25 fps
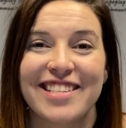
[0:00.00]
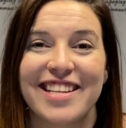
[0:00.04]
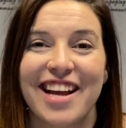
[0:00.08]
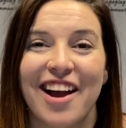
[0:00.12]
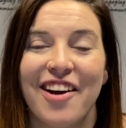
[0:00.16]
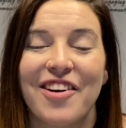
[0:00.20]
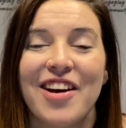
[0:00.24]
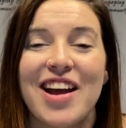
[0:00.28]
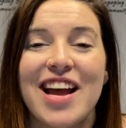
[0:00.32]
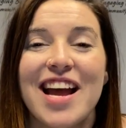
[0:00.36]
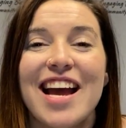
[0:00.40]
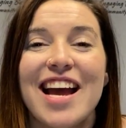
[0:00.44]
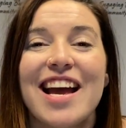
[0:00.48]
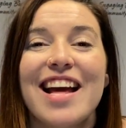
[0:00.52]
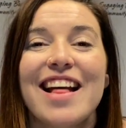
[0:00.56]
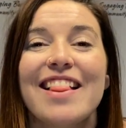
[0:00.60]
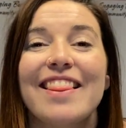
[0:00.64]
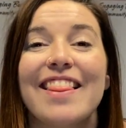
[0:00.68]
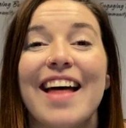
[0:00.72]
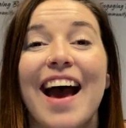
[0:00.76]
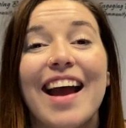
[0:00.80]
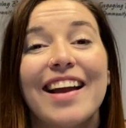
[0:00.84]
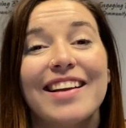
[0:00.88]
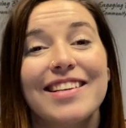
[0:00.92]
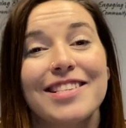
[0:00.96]
So
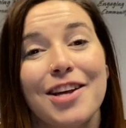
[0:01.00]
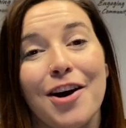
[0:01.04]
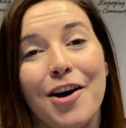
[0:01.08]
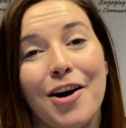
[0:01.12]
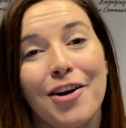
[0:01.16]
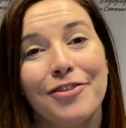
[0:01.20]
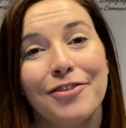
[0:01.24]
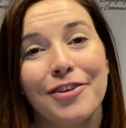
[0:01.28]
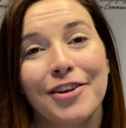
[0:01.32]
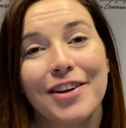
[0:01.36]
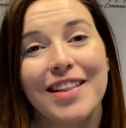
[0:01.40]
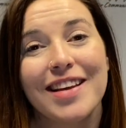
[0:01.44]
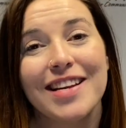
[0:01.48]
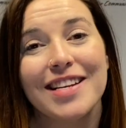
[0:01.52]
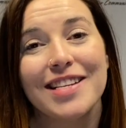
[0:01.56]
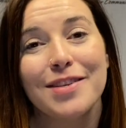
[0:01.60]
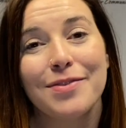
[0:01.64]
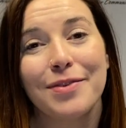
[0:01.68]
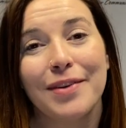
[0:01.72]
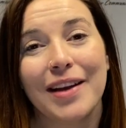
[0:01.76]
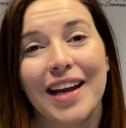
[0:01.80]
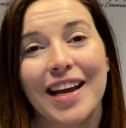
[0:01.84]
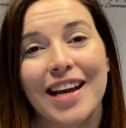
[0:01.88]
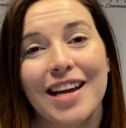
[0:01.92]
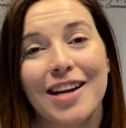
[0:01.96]
that is all for this
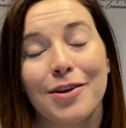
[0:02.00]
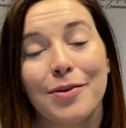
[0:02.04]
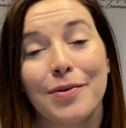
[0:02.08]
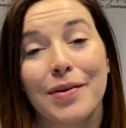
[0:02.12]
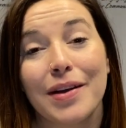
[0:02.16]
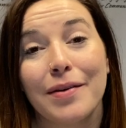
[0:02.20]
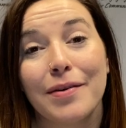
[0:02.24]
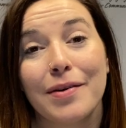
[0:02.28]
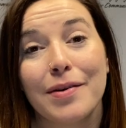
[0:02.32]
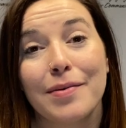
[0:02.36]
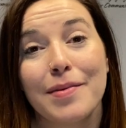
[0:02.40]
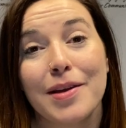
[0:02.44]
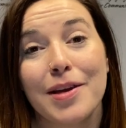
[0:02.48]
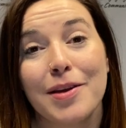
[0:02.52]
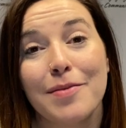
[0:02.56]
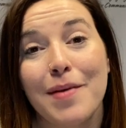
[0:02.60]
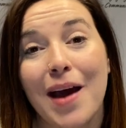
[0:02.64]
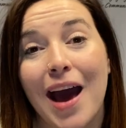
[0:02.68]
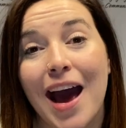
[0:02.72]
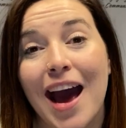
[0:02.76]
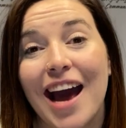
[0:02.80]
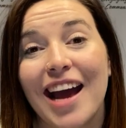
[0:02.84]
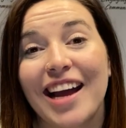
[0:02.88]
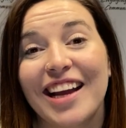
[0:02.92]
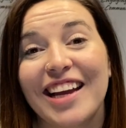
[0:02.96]
week. We will be
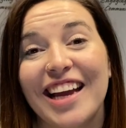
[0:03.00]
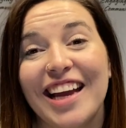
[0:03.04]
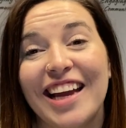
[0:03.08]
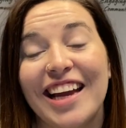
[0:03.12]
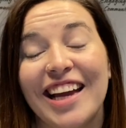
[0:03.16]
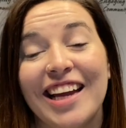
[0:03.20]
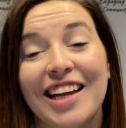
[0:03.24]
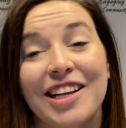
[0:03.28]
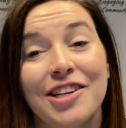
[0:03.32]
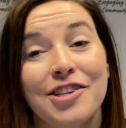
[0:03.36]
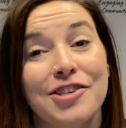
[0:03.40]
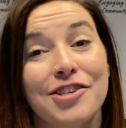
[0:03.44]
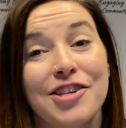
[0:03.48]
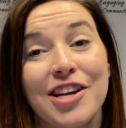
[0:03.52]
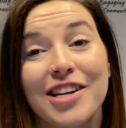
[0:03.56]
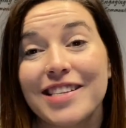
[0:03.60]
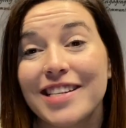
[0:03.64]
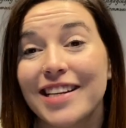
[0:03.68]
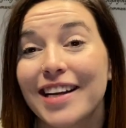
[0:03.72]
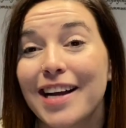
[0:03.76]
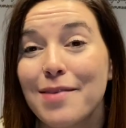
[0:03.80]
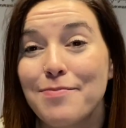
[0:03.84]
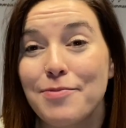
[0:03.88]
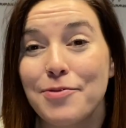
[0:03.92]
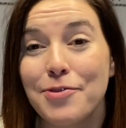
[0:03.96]
back in just
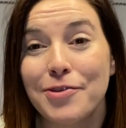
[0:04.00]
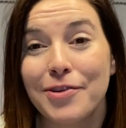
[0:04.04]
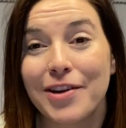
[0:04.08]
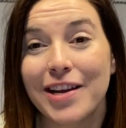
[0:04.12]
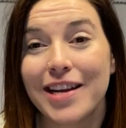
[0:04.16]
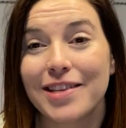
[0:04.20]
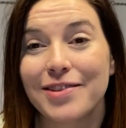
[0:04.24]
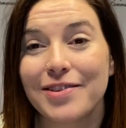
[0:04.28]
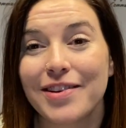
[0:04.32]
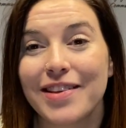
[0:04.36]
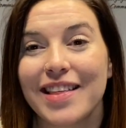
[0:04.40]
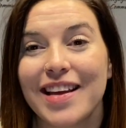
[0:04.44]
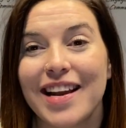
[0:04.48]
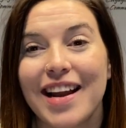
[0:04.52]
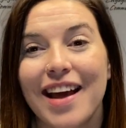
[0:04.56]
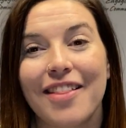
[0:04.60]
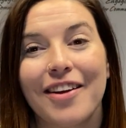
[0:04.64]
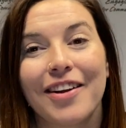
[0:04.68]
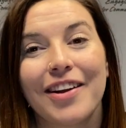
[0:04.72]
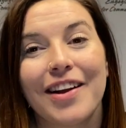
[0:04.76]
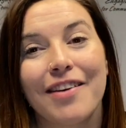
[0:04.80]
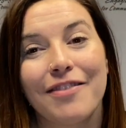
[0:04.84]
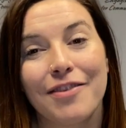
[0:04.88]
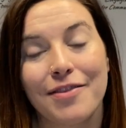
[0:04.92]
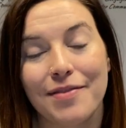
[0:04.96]
a couple of weeks with
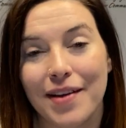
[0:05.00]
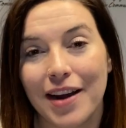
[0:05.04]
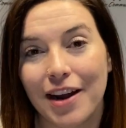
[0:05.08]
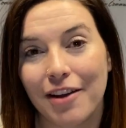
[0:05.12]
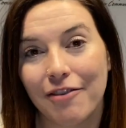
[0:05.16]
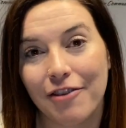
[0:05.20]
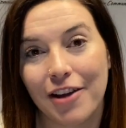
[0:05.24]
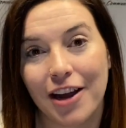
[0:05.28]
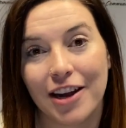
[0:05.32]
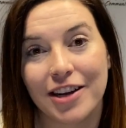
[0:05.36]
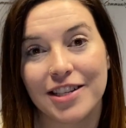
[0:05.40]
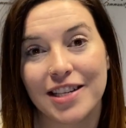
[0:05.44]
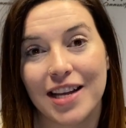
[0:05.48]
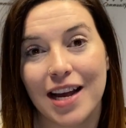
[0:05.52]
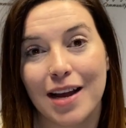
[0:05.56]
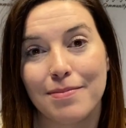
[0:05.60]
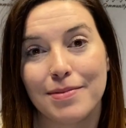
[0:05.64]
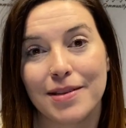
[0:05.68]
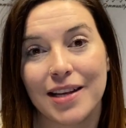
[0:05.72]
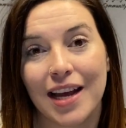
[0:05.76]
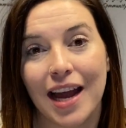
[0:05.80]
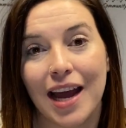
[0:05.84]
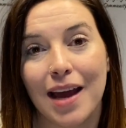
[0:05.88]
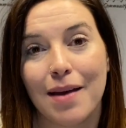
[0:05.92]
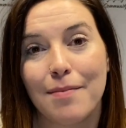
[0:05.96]
another government affairs
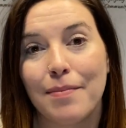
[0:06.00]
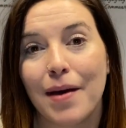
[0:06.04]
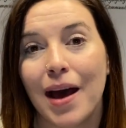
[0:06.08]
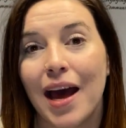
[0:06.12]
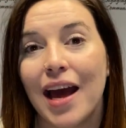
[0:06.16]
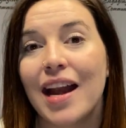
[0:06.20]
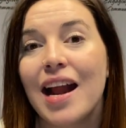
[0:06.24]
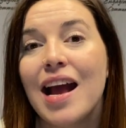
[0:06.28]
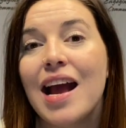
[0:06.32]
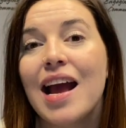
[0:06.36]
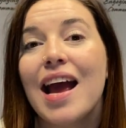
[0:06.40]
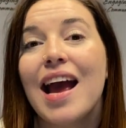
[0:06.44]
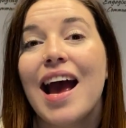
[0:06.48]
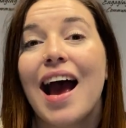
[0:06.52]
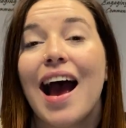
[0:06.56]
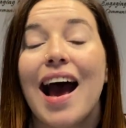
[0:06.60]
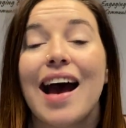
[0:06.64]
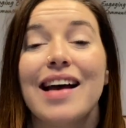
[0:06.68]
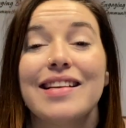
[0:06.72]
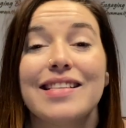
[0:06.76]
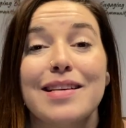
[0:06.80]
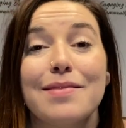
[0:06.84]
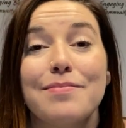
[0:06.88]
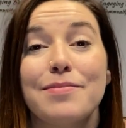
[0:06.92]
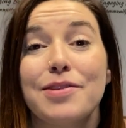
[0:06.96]
update, but
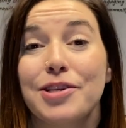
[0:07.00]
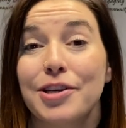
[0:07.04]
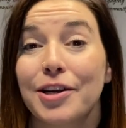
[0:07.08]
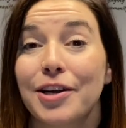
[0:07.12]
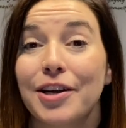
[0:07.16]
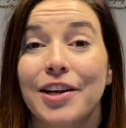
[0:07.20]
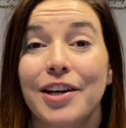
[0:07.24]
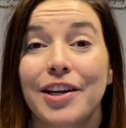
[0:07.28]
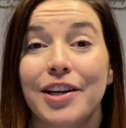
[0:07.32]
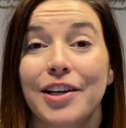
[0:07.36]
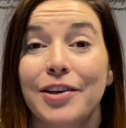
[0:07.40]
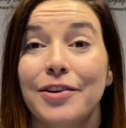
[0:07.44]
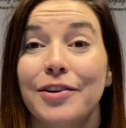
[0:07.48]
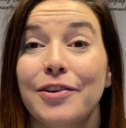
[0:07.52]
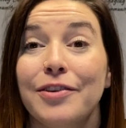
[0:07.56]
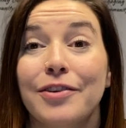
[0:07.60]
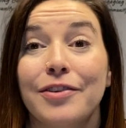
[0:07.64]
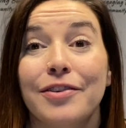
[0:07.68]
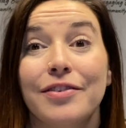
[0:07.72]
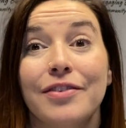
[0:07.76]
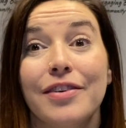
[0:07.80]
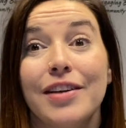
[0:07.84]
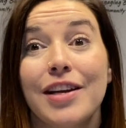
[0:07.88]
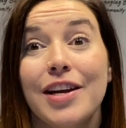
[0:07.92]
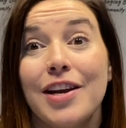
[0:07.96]
as I'm sure
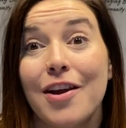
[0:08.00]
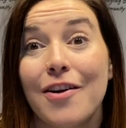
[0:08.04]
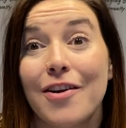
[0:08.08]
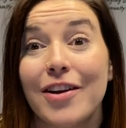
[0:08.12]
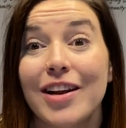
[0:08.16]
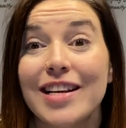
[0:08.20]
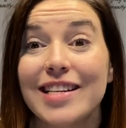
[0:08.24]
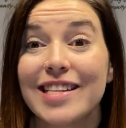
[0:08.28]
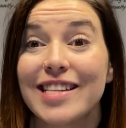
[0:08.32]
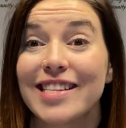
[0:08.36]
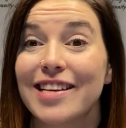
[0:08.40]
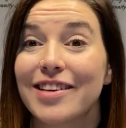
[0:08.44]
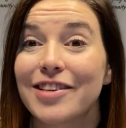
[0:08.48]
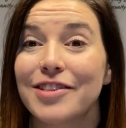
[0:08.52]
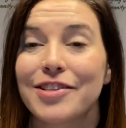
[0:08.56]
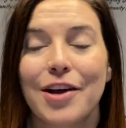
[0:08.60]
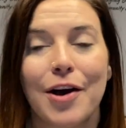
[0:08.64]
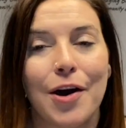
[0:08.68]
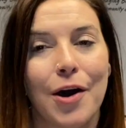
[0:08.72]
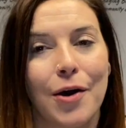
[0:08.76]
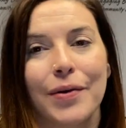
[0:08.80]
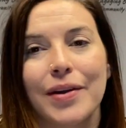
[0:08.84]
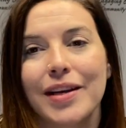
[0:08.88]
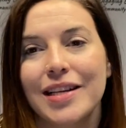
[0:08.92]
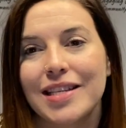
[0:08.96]
you've noticed, there's
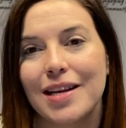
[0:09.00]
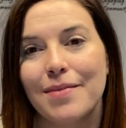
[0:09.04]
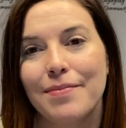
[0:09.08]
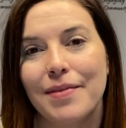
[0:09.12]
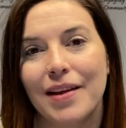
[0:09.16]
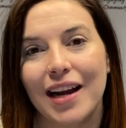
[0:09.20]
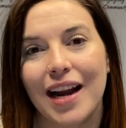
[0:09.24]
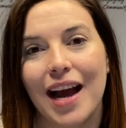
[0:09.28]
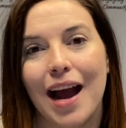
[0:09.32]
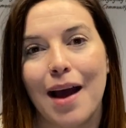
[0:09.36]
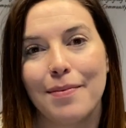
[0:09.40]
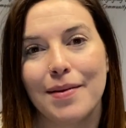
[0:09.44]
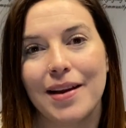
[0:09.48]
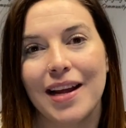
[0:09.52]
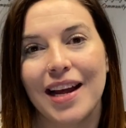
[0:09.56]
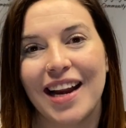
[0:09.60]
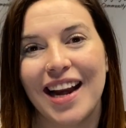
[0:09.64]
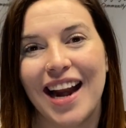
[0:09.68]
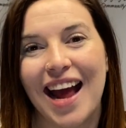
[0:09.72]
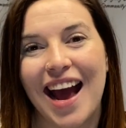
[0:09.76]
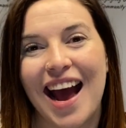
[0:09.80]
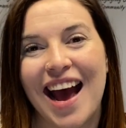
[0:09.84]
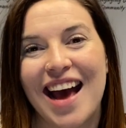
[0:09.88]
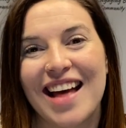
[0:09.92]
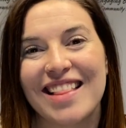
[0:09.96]
always something happening
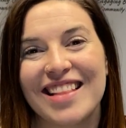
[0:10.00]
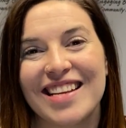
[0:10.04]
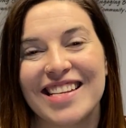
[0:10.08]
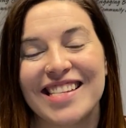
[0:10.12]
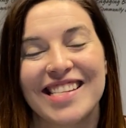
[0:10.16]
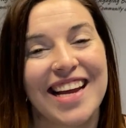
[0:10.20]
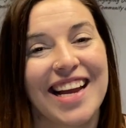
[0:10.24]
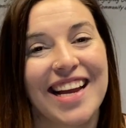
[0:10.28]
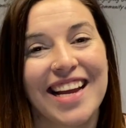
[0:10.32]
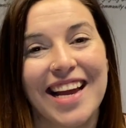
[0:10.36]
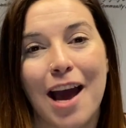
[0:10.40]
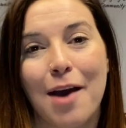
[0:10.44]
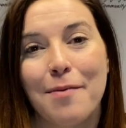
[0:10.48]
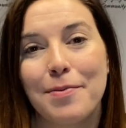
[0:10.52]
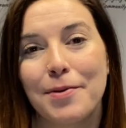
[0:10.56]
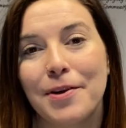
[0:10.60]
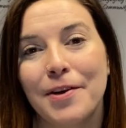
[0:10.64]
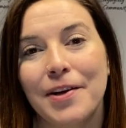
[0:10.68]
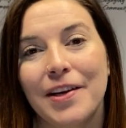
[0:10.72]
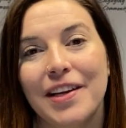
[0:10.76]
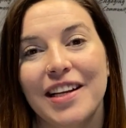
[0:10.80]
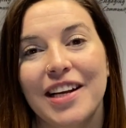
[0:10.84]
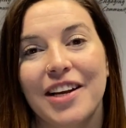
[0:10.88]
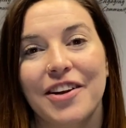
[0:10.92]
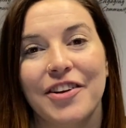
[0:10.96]
at the state capitol
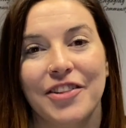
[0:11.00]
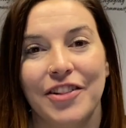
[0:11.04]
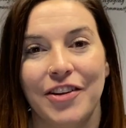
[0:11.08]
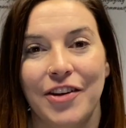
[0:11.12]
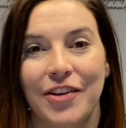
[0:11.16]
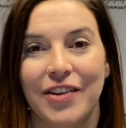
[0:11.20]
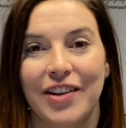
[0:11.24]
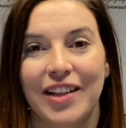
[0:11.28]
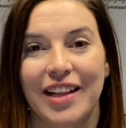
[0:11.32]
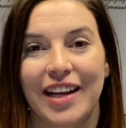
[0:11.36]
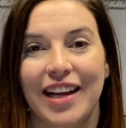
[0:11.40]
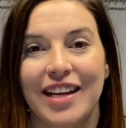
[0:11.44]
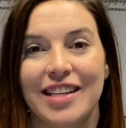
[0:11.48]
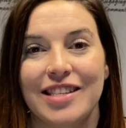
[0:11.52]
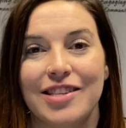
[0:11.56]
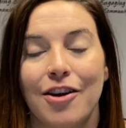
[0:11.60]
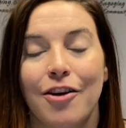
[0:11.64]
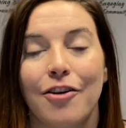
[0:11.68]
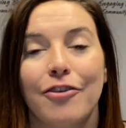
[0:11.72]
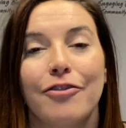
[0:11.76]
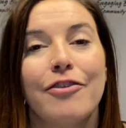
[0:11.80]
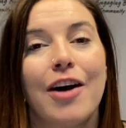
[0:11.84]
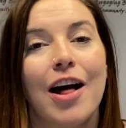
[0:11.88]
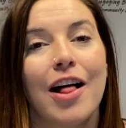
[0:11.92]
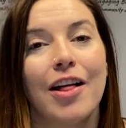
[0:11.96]
and here locally.
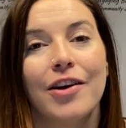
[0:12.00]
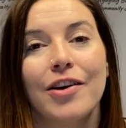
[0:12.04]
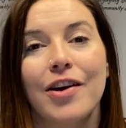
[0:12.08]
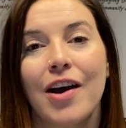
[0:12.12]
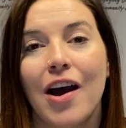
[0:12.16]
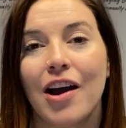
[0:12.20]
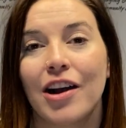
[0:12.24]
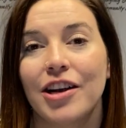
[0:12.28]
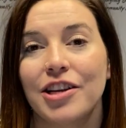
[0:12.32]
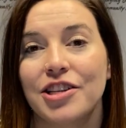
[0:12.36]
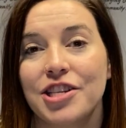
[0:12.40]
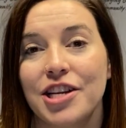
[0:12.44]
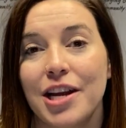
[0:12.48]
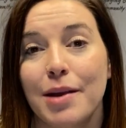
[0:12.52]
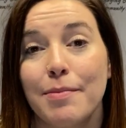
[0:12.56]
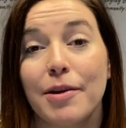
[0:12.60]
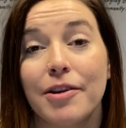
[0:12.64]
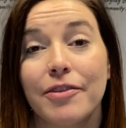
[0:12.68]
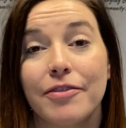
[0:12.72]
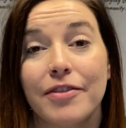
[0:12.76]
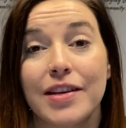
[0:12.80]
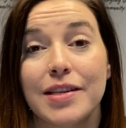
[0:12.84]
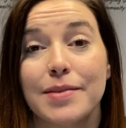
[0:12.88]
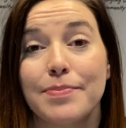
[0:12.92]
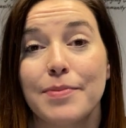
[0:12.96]
So follow our chamber
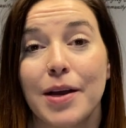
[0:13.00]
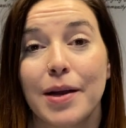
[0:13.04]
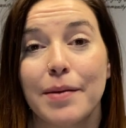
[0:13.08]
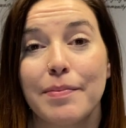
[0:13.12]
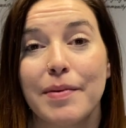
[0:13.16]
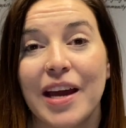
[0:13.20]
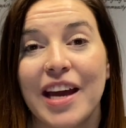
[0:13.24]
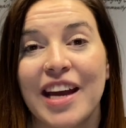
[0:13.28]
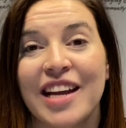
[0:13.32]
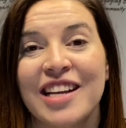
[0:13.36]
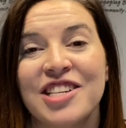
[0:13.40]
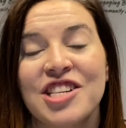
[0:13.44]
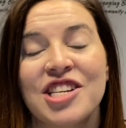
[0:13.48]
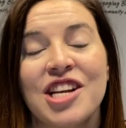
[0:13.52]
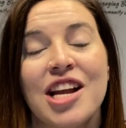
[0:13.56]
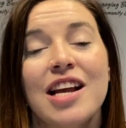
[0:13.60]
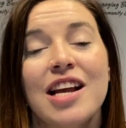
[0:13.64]
Facebook page,